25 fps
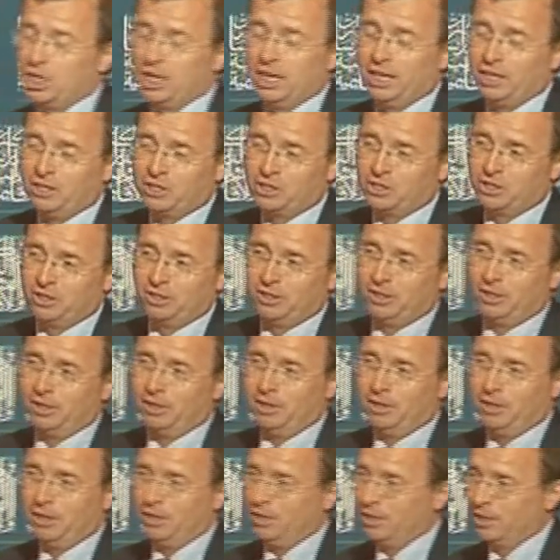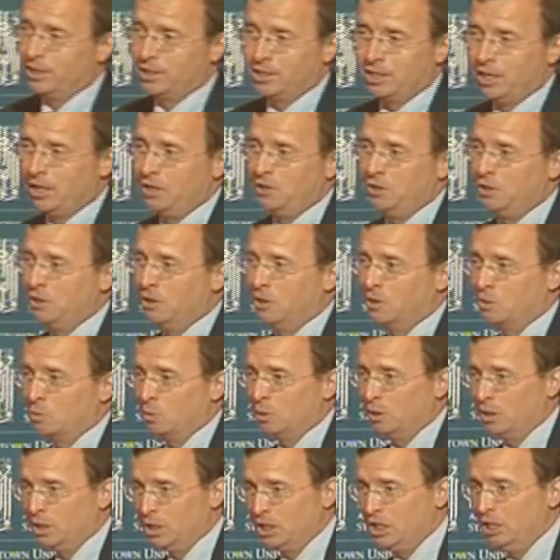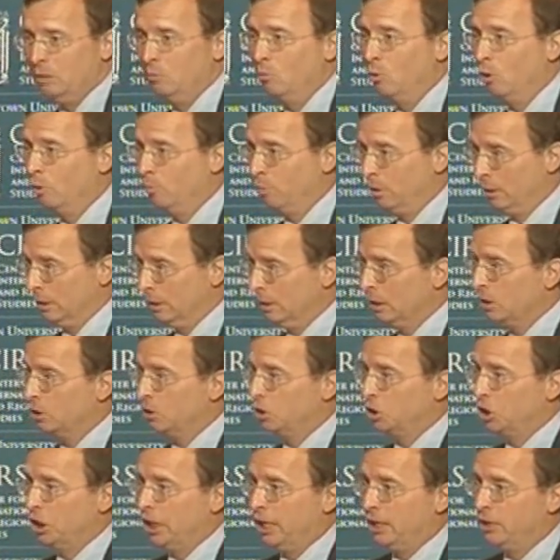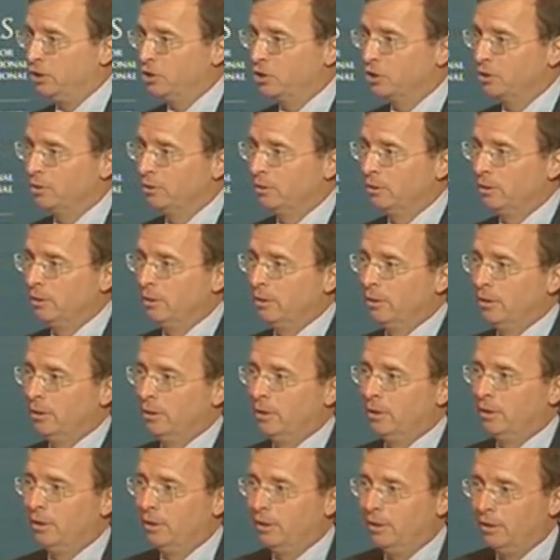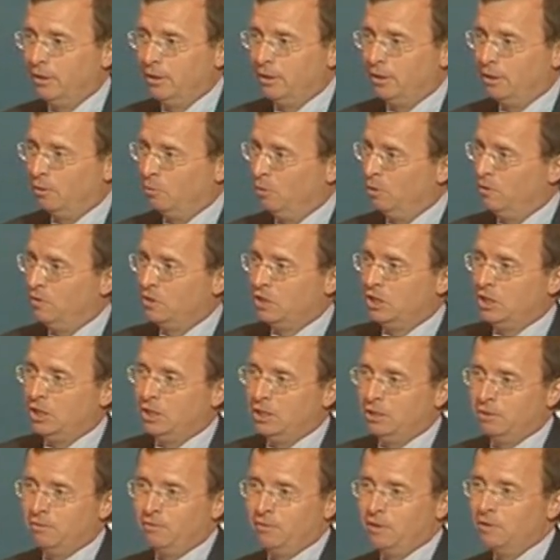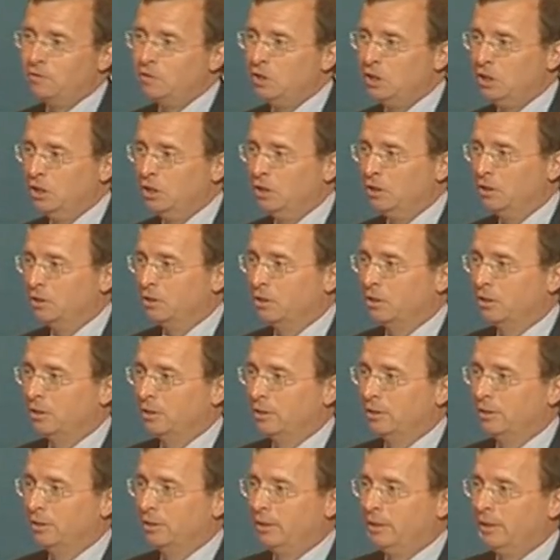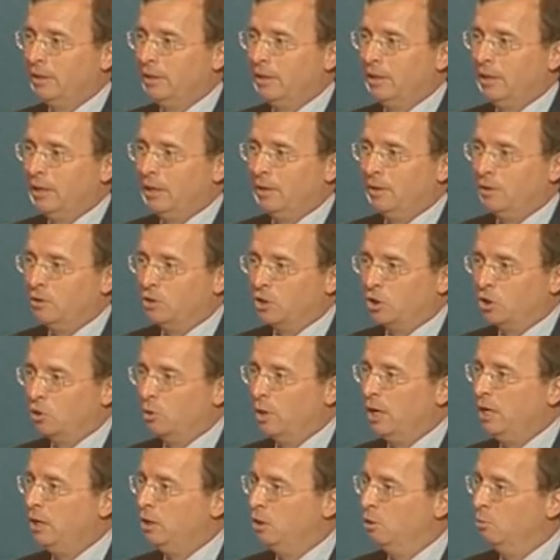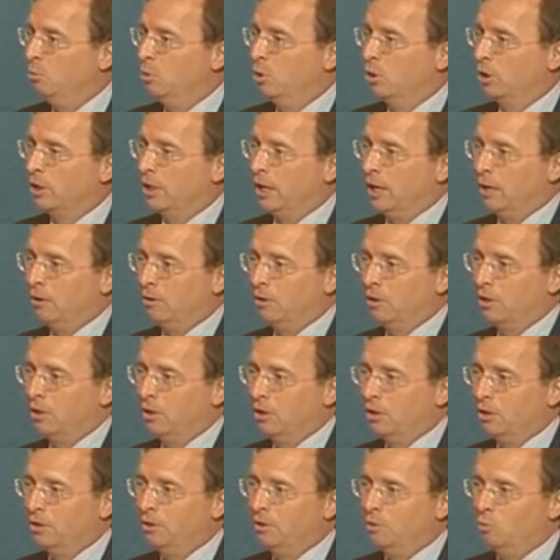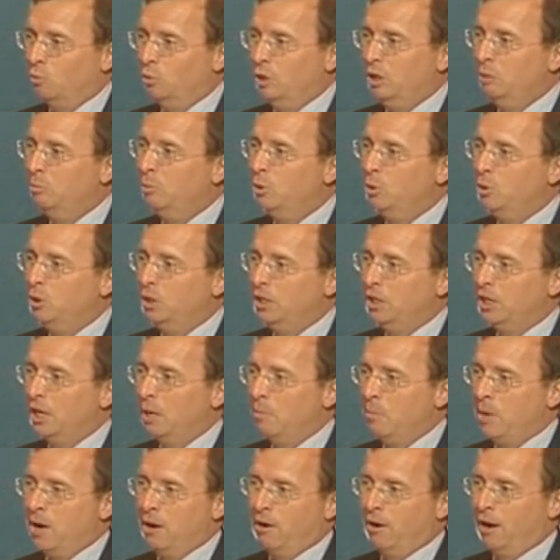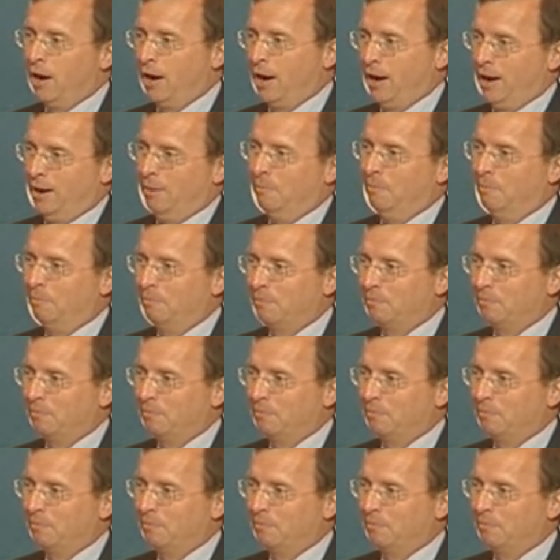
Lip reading: change. In the next 10 years, we're going to see more political change than we've seen in 50 years. There's a great new book out called Rebooting America,